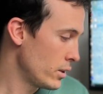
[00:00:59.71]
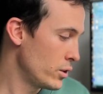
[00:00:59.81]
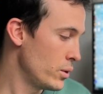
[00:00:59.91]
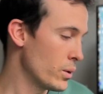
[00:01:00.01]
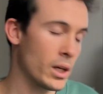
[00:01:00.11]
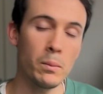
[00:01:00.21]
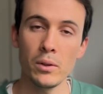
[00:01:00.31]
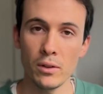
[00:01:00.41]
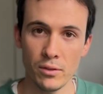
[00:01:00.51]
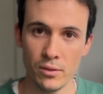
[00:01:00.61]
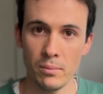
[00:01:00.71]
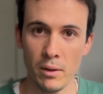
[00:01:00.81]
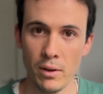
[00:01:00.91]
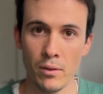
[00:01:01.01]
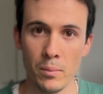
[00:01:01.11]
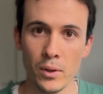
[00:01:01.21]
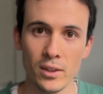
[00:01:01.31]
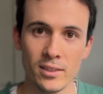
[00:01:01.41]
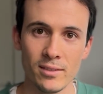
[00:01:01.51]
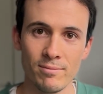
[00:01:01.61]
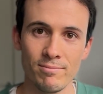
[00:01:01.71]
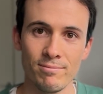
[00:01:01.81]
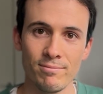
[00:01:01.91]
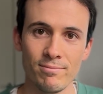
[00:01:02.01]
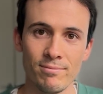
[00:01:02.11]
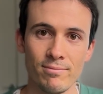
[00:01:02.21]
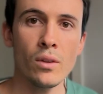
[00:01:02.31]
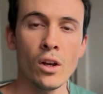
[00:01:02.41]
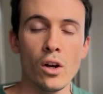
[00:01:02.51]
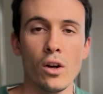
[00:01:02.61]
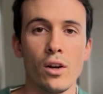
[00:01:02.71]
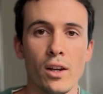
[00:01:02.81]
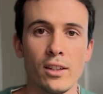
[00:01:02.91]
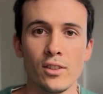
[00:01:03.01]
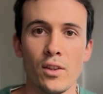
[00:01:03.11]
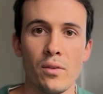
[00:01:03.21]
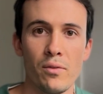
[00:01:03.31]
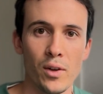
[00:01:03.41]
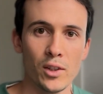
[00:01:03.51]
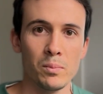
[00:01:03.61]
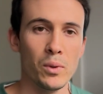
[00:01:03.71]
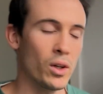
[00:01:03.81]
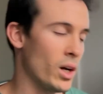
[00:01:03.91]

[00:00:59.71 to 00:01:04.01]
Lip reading: you a couple of my favorite books. Okay, so the first book